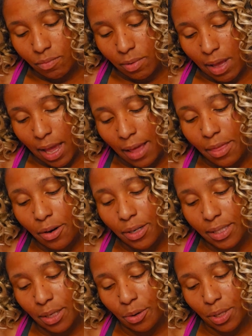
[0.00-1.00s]
Heather is
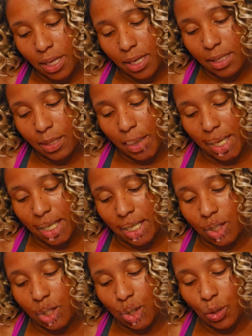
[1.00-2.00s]
literally
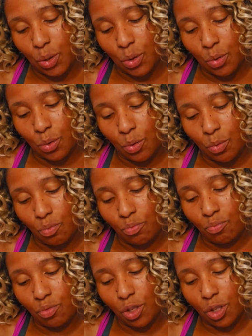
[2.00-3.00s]
explaining to,
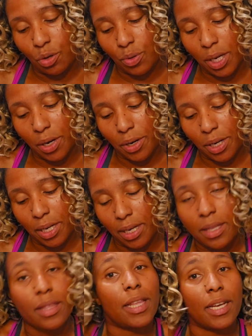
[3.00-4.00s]
you know,
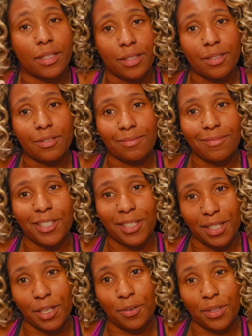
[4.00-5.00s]
Terry that she's
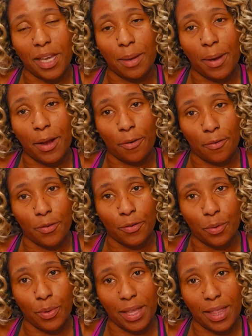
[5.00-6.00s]
irritated by her for
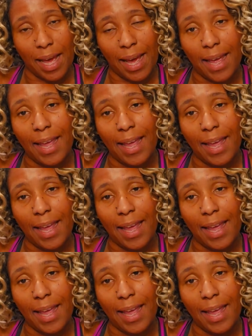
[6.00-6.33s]
doing that.